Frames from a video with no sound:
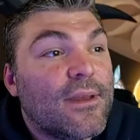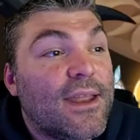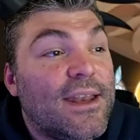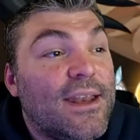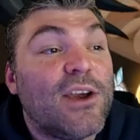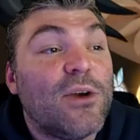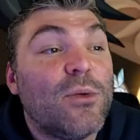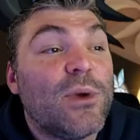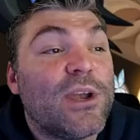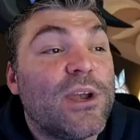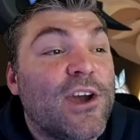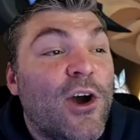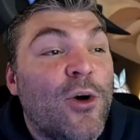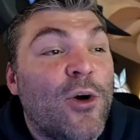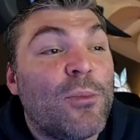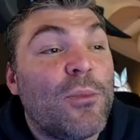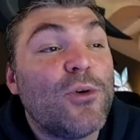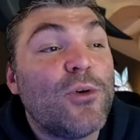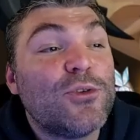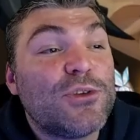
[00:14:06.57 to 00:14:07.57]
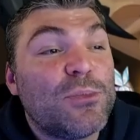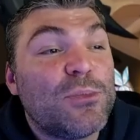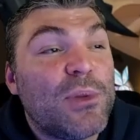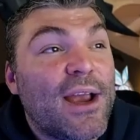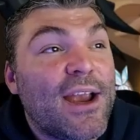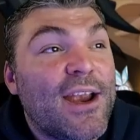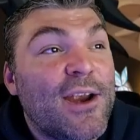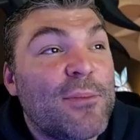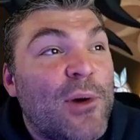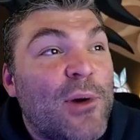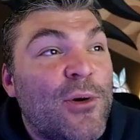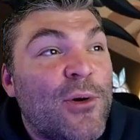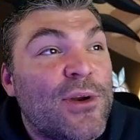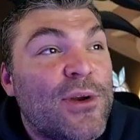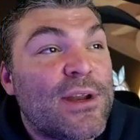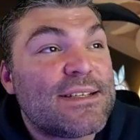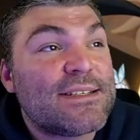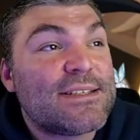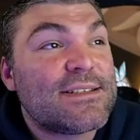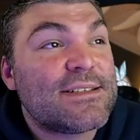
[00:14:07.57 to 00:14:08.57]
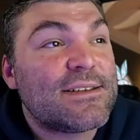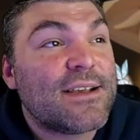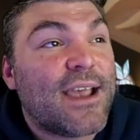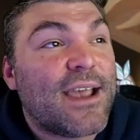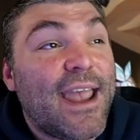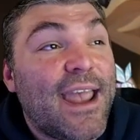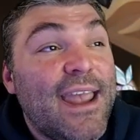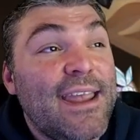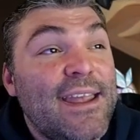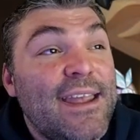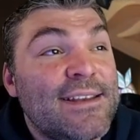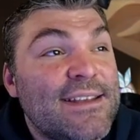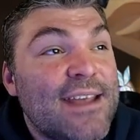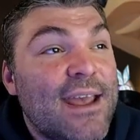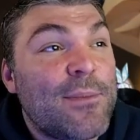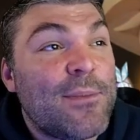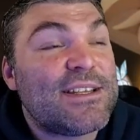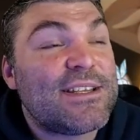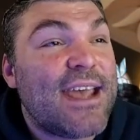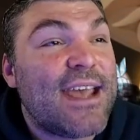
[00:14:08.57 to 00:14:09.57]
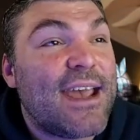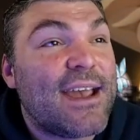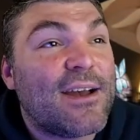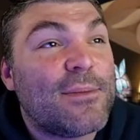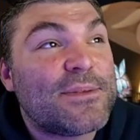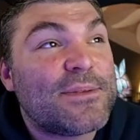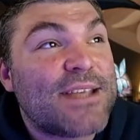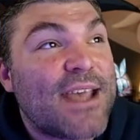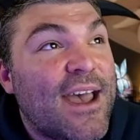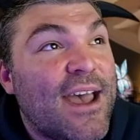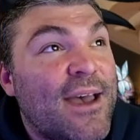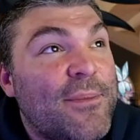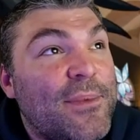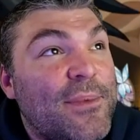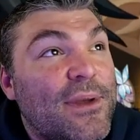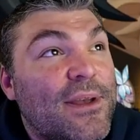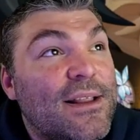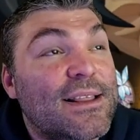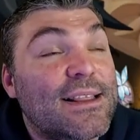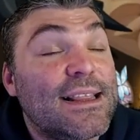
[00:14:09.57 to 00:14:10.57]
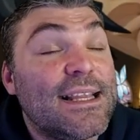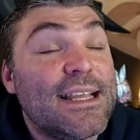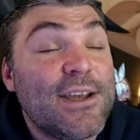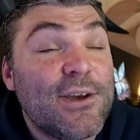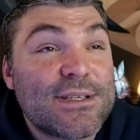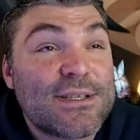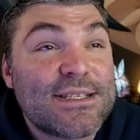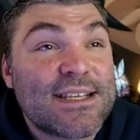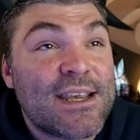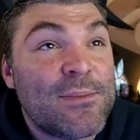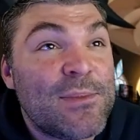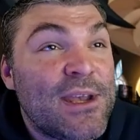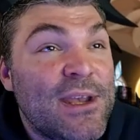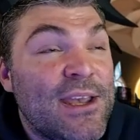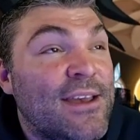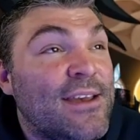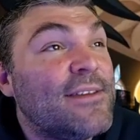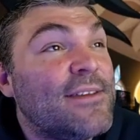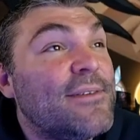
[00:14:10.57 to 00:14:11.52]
And here we go. Multiplier bonus and M attack up top. Leucemia